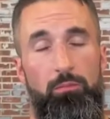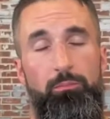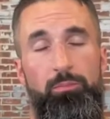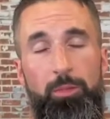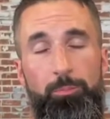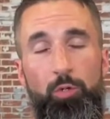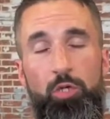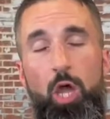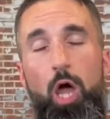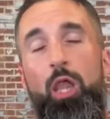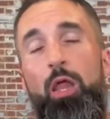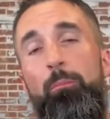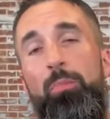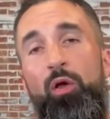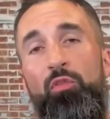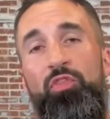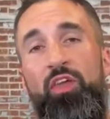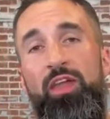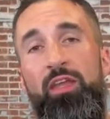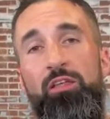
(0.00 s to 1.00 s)
People call it
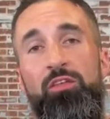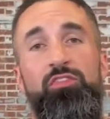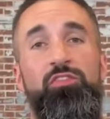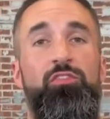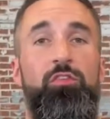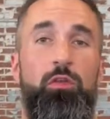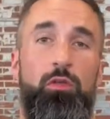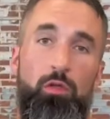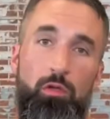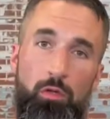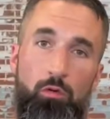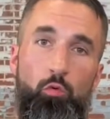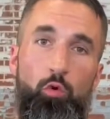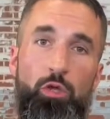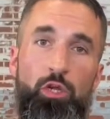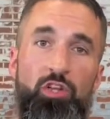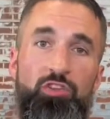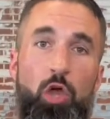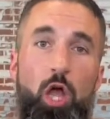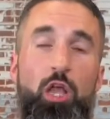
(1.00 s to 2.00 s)
both things. We're
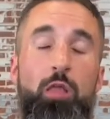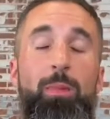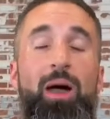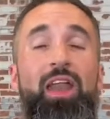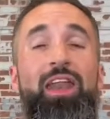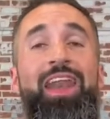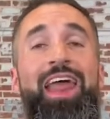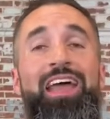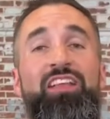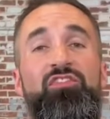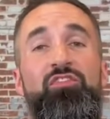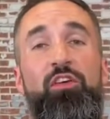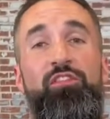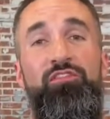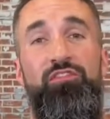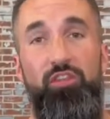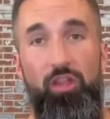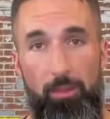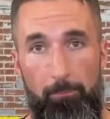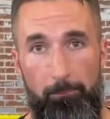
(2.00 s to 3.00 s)
going to talk about it as the
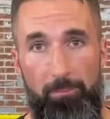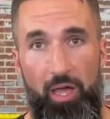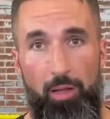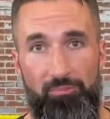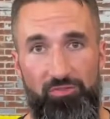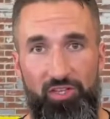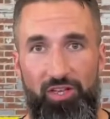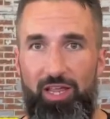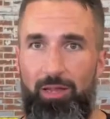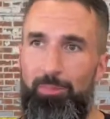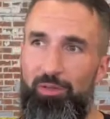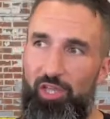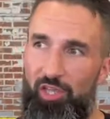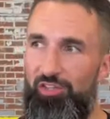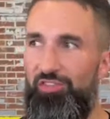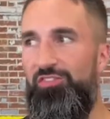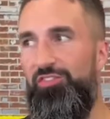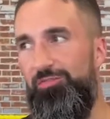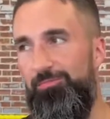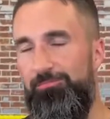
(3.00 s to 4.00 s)
flip bump today
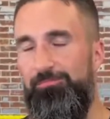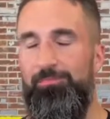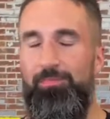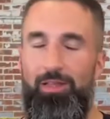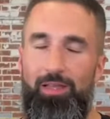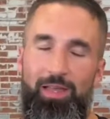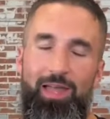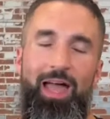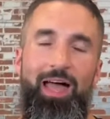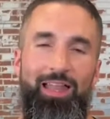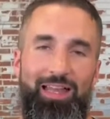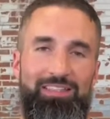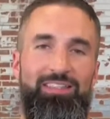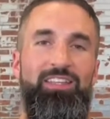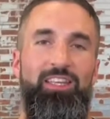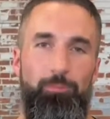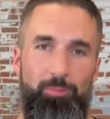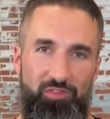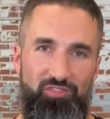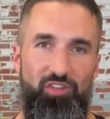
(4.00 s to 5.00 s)
because I like
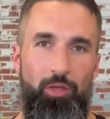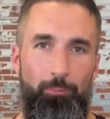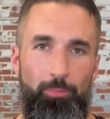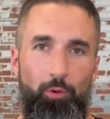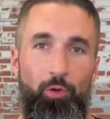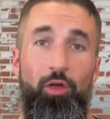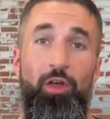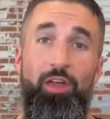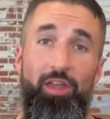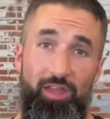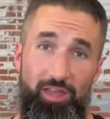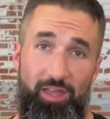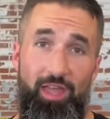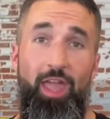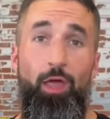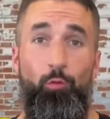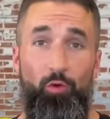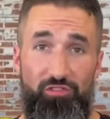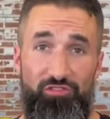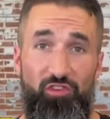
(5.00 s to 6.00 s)
to keep it simple,
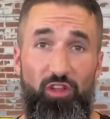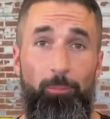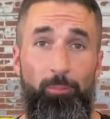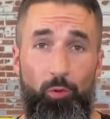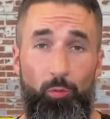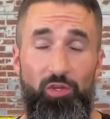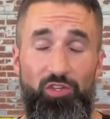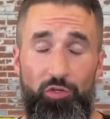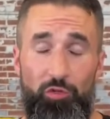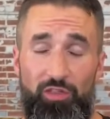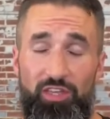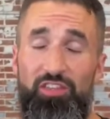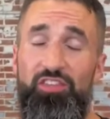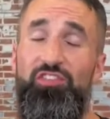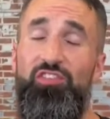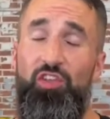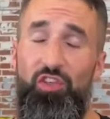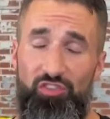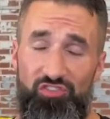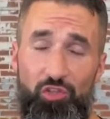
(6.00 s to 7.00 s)
and we flip when we do
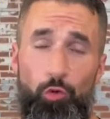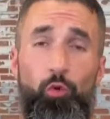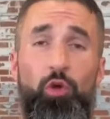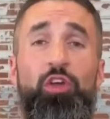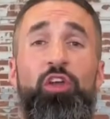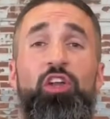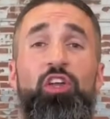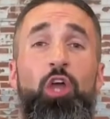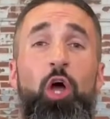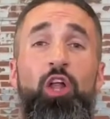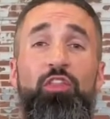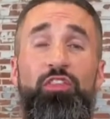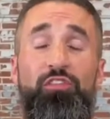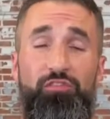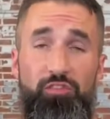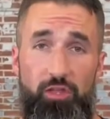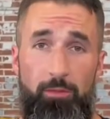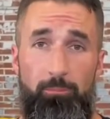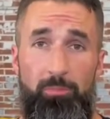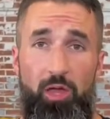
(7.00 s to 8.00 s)
this, so we're going to call it the
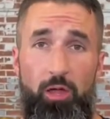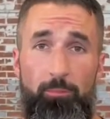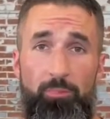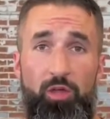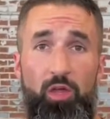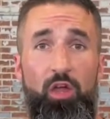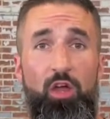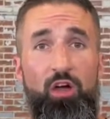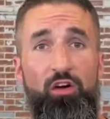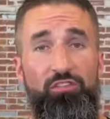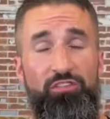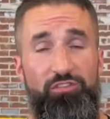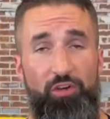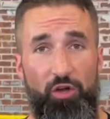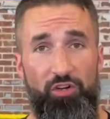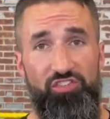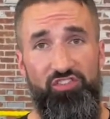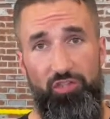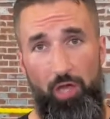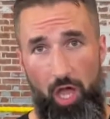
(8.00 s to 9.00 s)
flip bump.
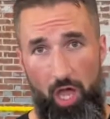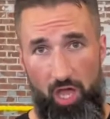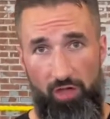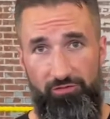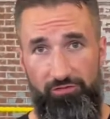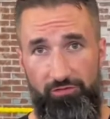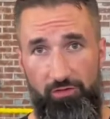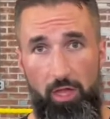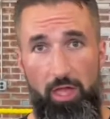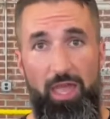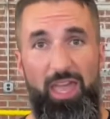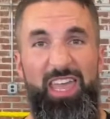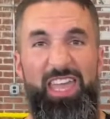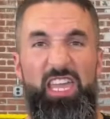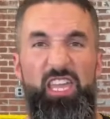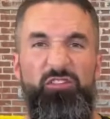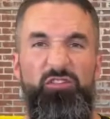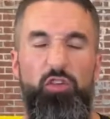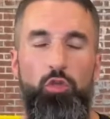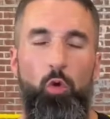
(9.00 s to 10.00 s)
First off,
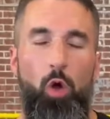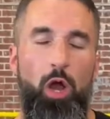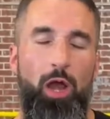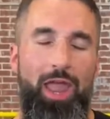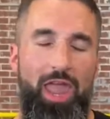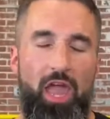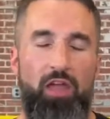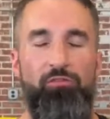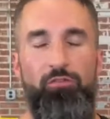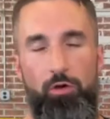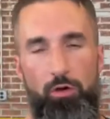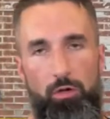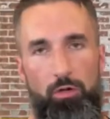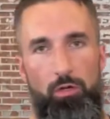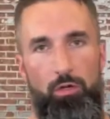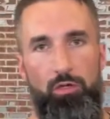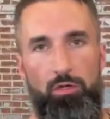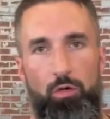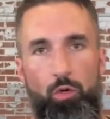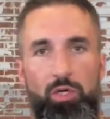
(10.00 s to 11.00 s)
if you are ever
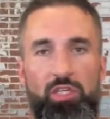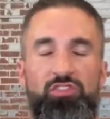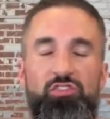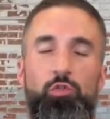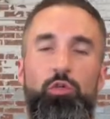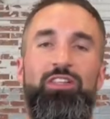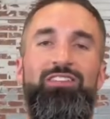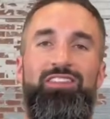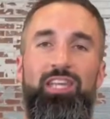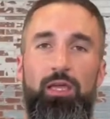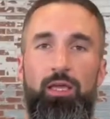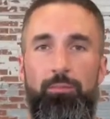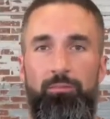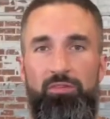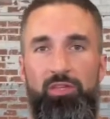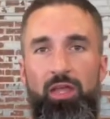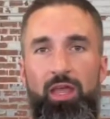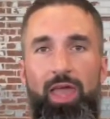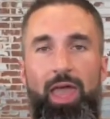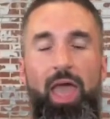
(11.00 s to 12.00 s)
going to
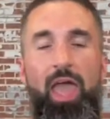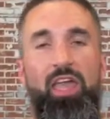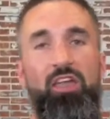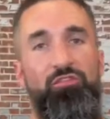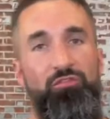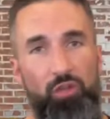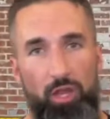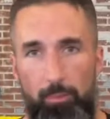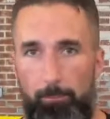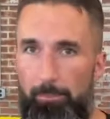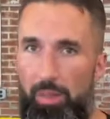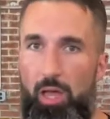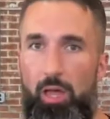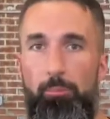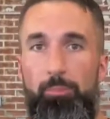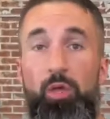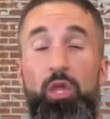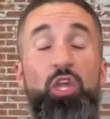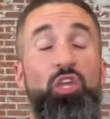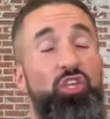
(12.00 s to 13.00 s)
attempt a flip
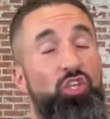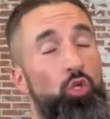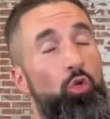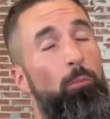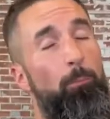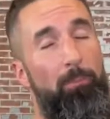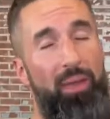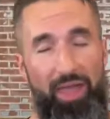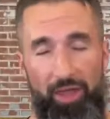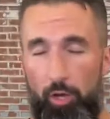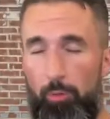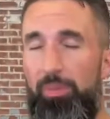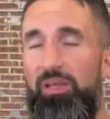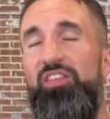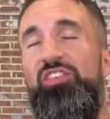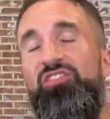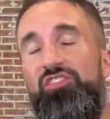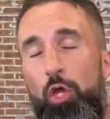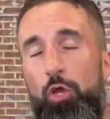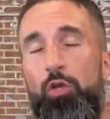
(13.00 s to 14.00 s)
bump, you better
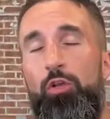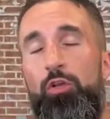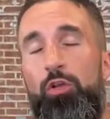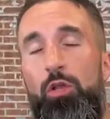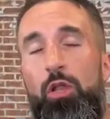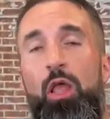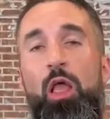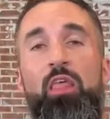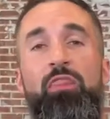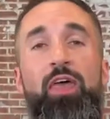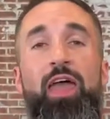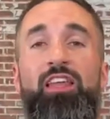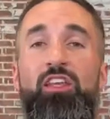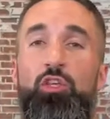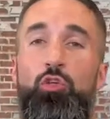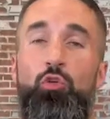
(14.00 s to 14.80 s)
be certain that